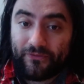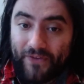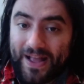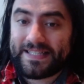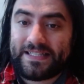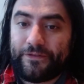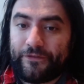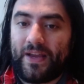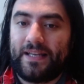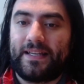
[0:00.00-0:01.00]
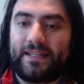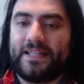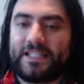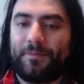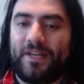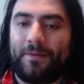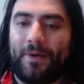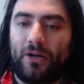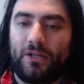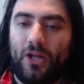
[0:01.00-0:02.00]
That's the thing that gets me
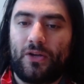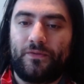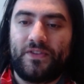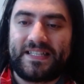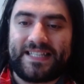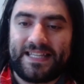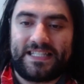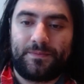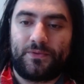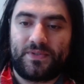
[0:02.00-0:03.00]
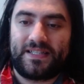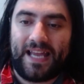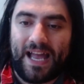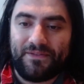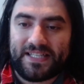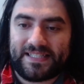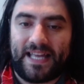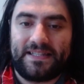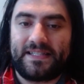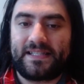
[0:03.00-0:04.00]
about a lot of the sensibles. They have a
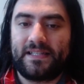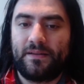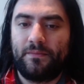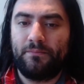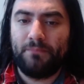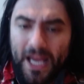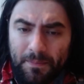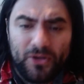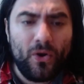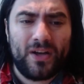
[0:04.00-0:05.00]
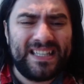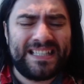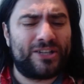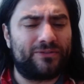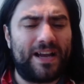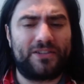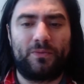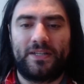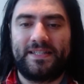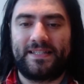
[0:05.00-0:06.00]
sense, maybe not an incorrect
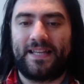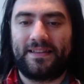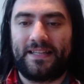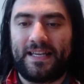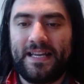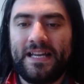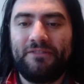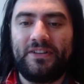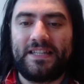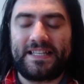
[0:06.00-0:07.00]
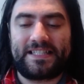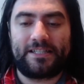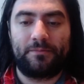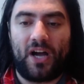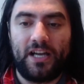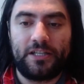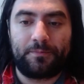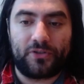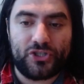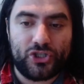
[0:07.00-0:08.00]
one incidentally, but there's some kind of
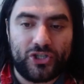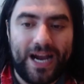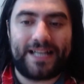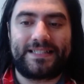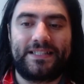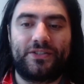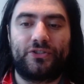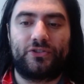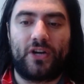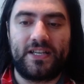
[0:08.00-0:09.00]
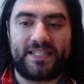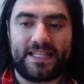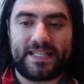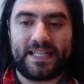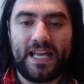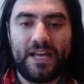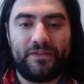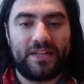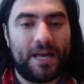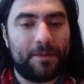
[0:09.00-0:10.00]
protracted crisis
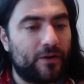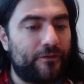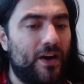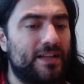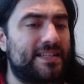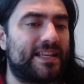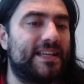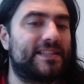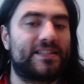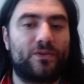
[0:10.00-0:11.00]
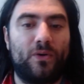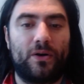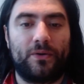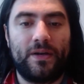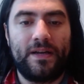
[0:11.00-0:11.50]
for their preferred status quo.